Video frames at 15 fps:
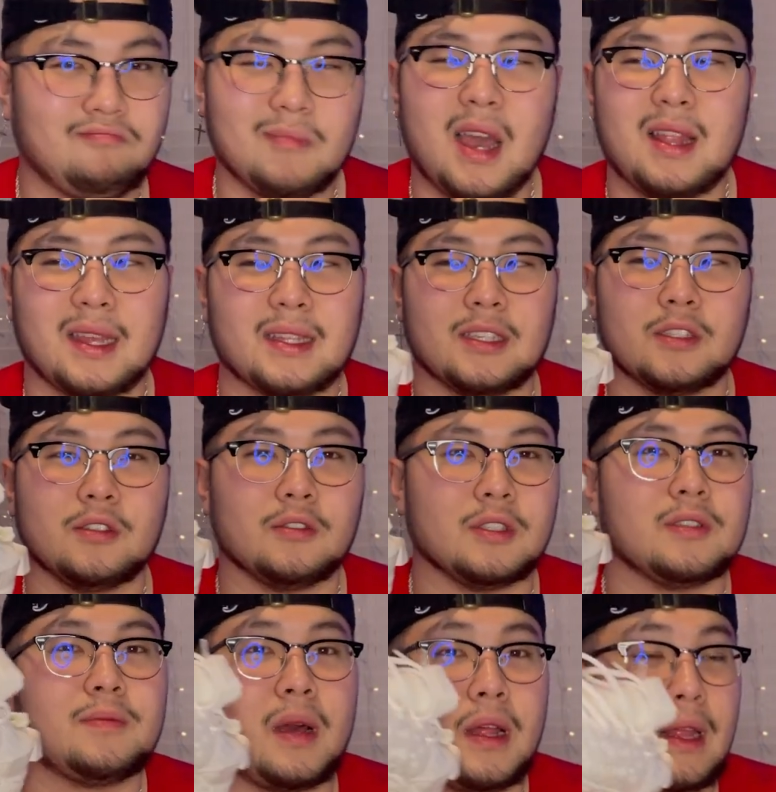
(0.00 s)
I like these shoes.
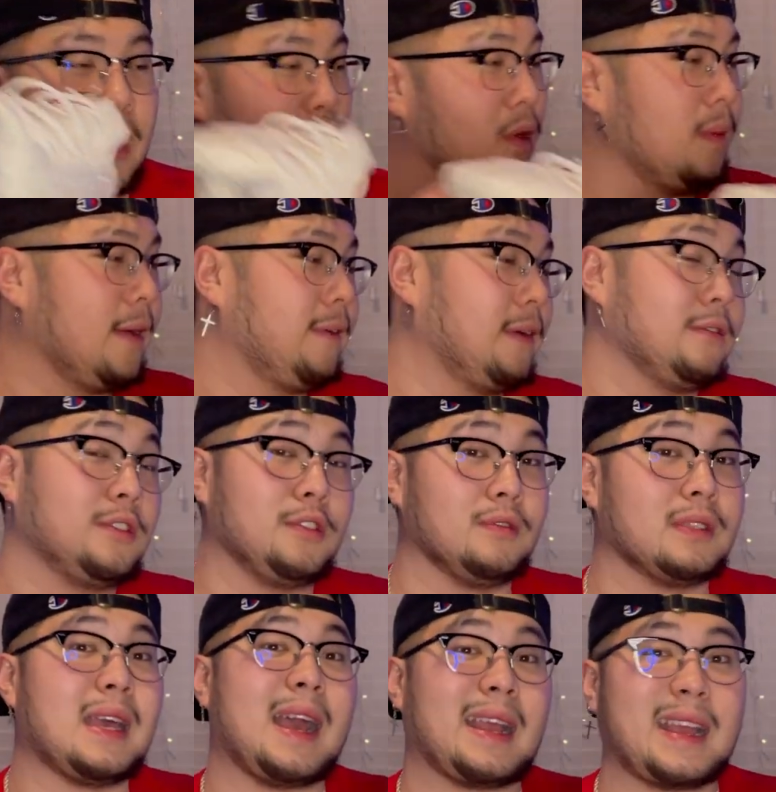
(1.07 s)
These are probably like one of my favorite shoes
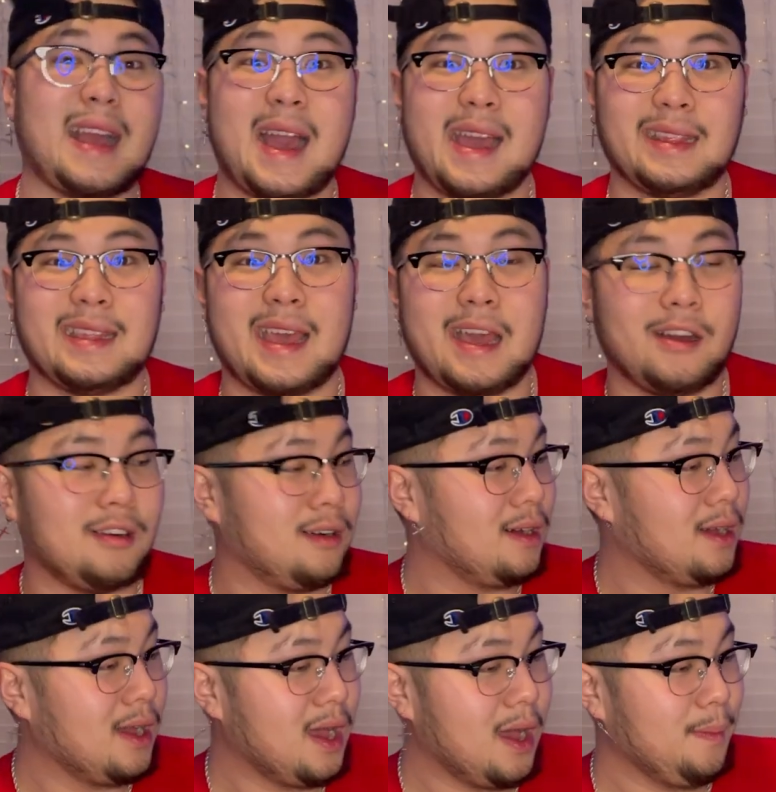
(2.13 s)
that I got now.
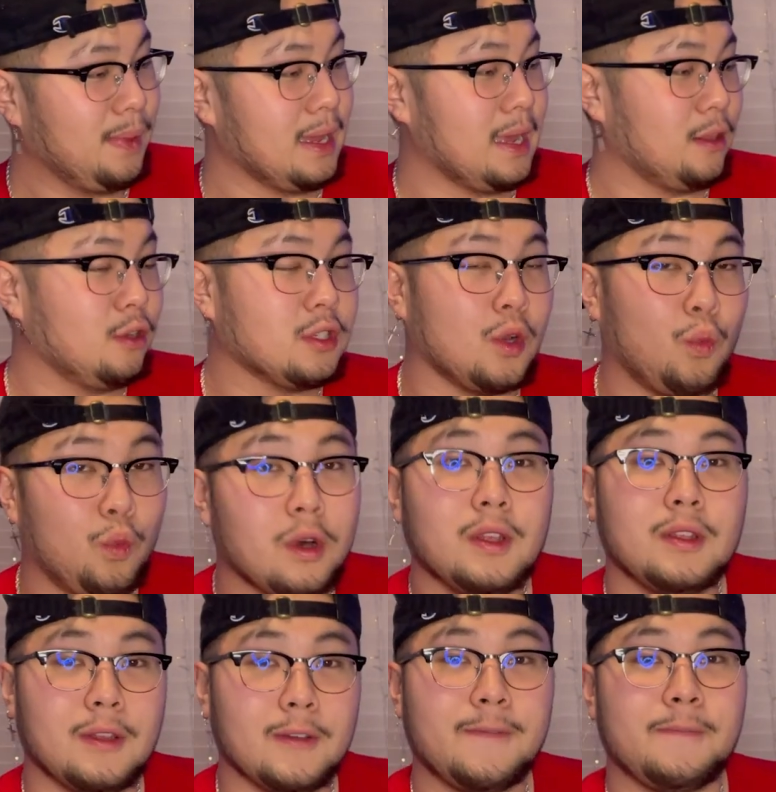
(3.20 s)
But yeah, those are one
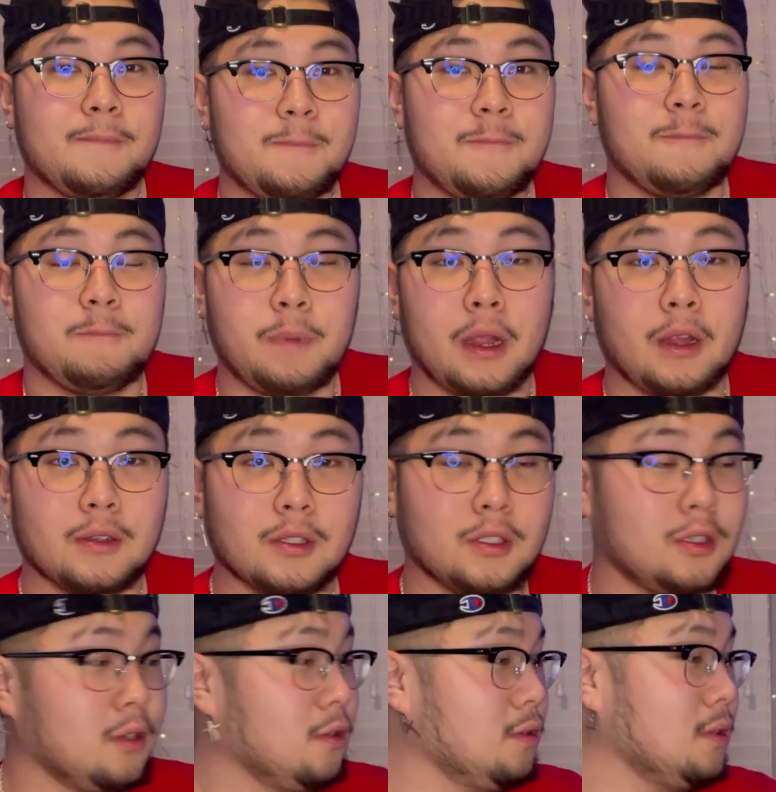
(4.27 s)
of the pairs of
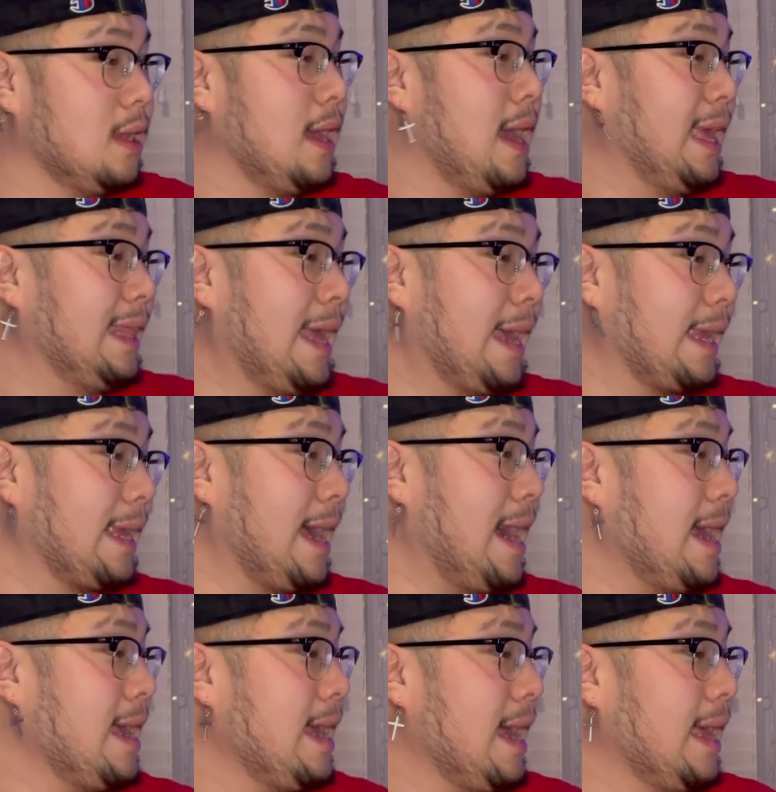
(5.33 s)
shoes that I
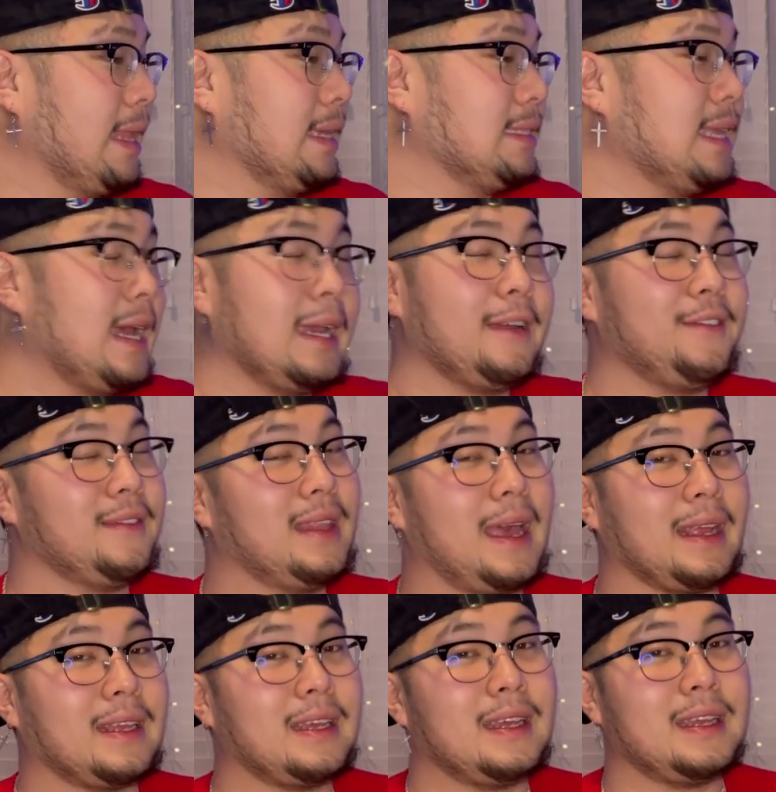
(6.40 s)
got, and it's not even
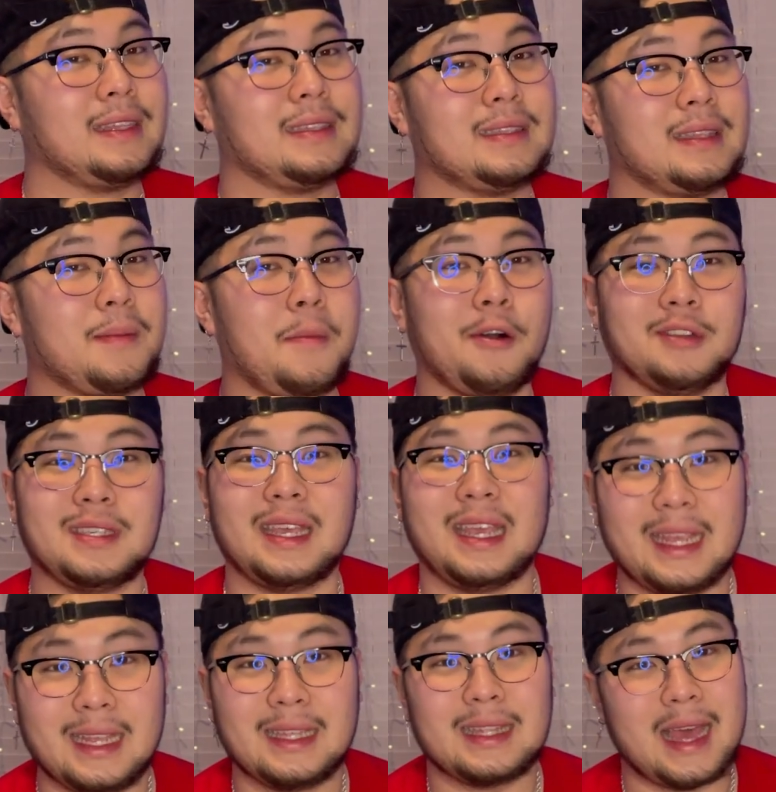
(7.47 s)
like the most
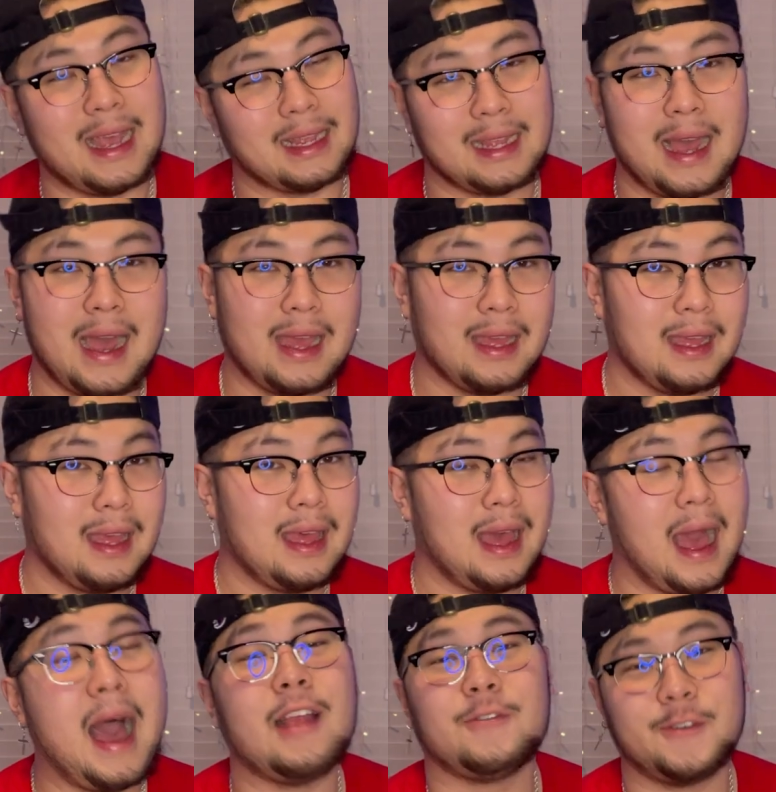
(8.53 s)
heat that I got.
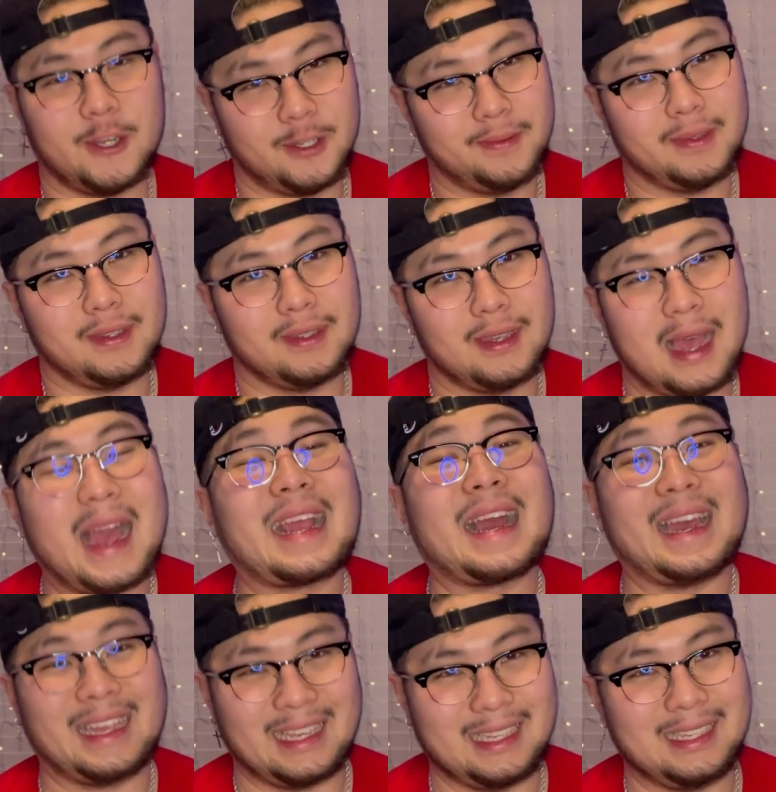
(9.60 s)
Trust me, I
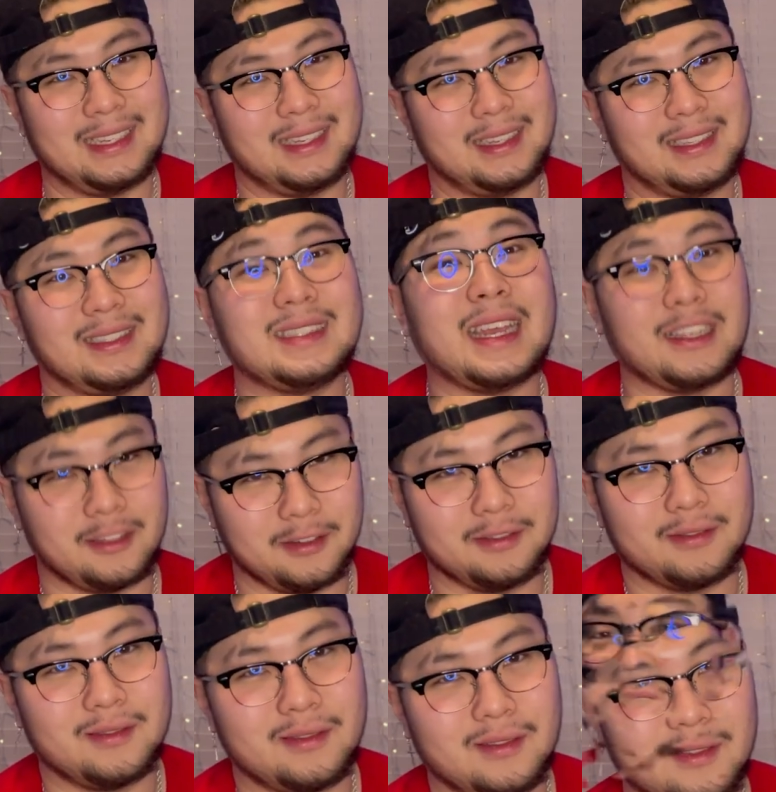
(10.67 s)
got heat. Stay tuned.
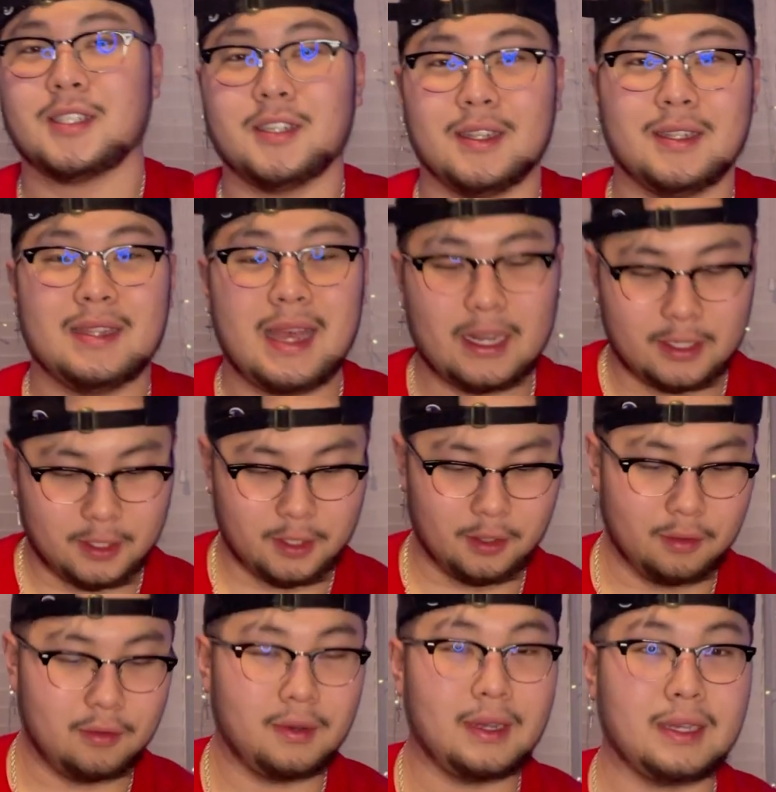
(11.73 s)
So the next
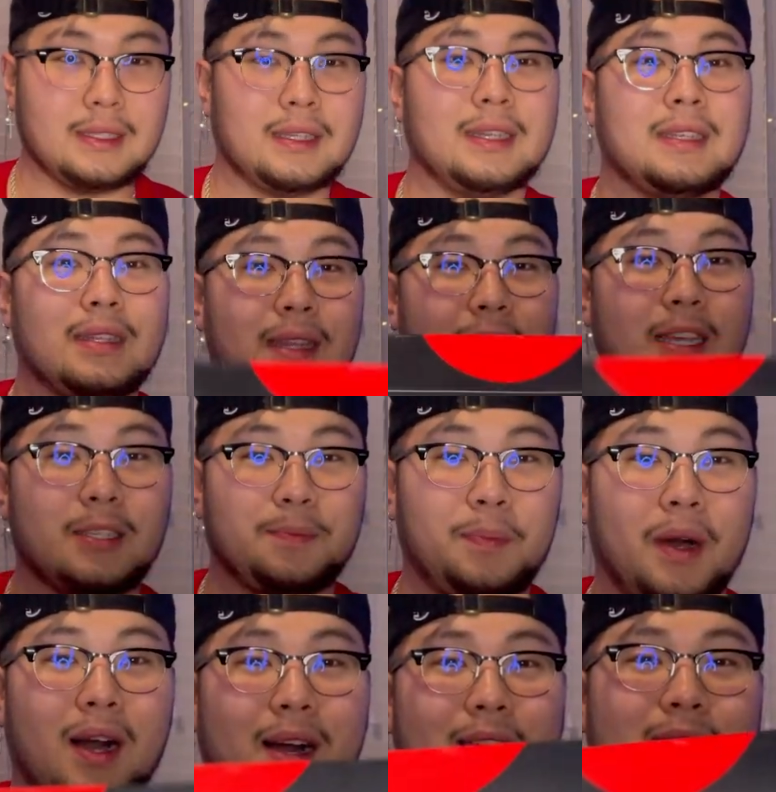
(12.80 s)
shoe is in this
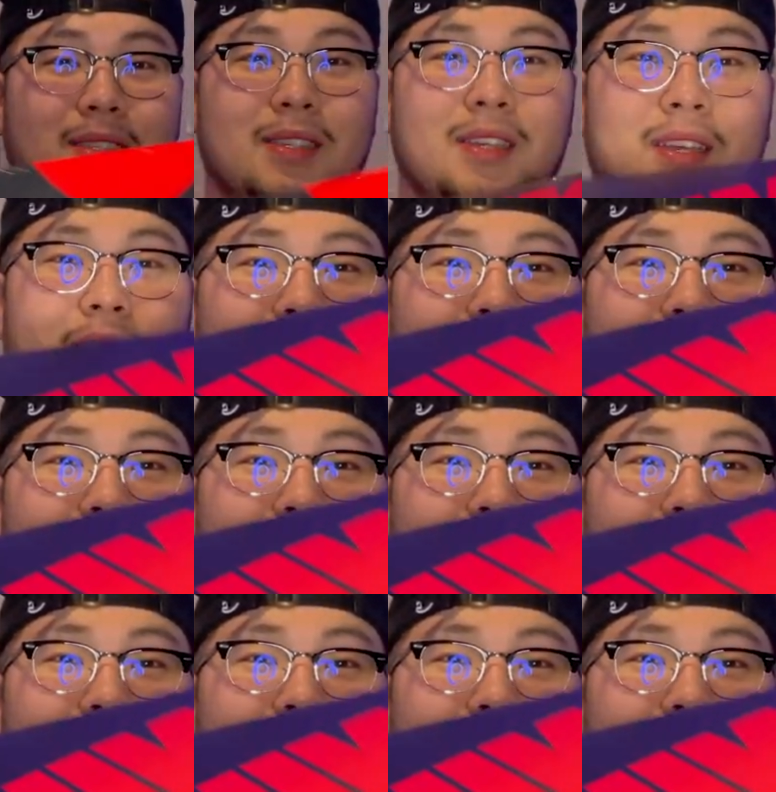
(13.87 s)
box.